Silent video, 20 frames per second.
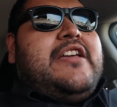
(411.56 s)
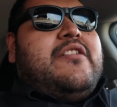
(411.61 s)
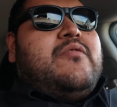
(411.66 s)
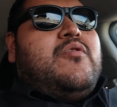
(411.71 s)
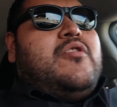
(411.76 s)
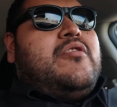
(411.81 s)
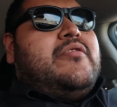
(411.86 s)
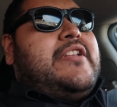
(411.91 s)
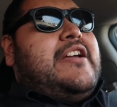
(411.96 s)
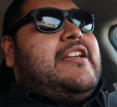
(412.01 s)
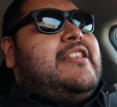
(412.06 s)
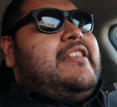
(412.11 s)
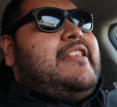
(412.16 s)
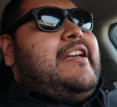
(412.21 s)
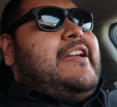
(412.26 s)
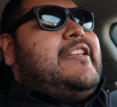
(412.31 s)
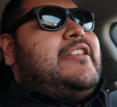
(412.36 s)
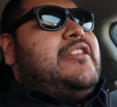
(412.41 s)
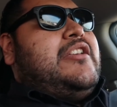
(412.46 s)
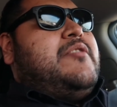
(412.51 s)
well, not
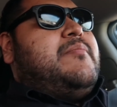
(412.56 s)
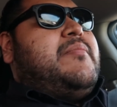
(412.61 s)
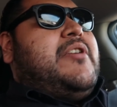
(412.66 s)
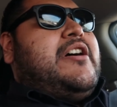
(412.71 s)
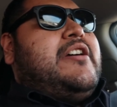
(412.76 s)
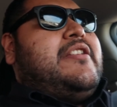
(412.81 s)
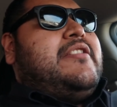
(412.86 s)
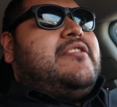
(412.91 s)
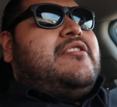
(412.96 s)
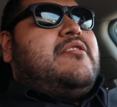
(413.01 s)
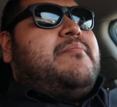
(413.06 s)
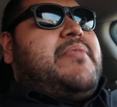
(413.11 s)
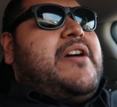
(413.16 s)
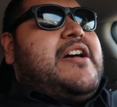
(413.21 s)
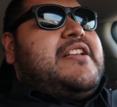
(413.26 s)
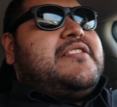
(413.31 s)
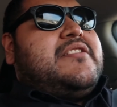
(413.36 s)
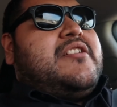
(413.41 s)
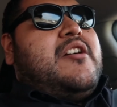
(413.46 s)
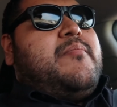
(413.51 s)
lately, but the
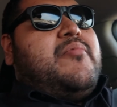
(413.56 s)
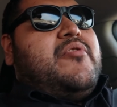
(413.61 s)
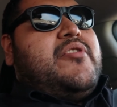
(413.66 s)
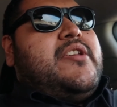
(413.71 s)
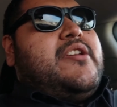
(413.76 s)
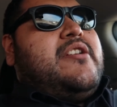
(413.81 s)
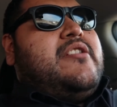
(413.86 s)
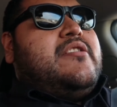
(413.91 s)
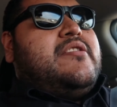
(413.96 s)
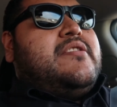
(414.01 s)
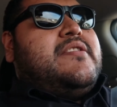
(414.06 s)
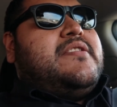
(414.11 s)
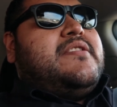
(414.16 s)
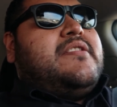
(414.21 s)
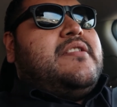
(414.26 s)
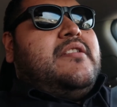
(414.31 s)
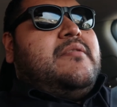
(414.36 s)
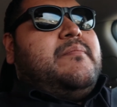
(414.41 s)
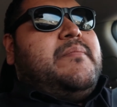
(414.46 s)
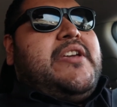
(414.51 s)
past couple of years,
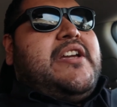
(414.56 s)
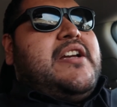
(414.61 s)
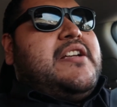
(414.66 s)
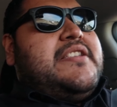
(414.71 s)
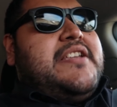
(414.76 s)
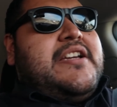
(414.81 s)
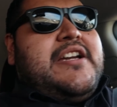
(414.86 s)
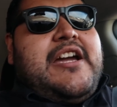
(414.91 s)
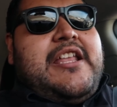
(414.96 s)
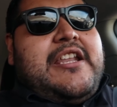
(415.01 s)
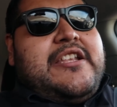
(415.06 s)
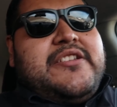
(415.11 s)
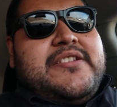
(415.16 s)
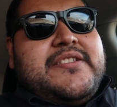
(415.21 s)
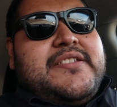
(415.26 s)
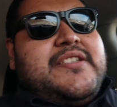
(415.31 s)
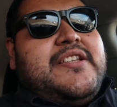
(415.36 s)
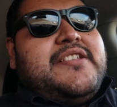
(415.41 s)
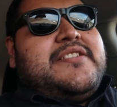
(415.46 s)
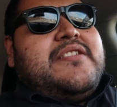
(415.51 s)
because it kind of
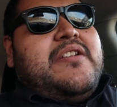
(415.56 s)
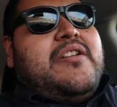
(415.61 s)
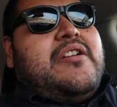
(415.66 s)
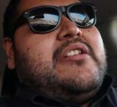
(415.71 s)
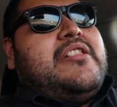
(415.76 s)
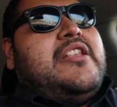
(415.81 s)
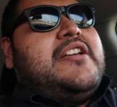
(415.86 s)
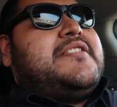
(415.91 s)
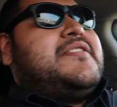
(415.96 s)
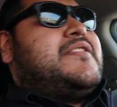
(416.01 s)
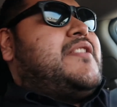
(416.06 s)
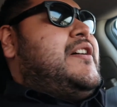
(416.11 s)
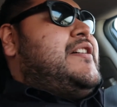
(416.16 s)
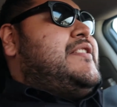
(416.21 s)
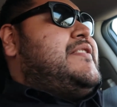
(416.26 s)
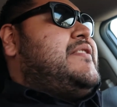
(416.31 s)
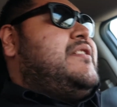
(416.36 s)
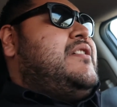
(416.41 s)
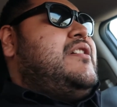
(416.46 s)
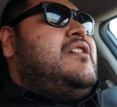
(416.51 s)
just sits there and collects
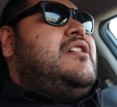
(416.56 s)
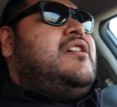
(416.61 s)
dust.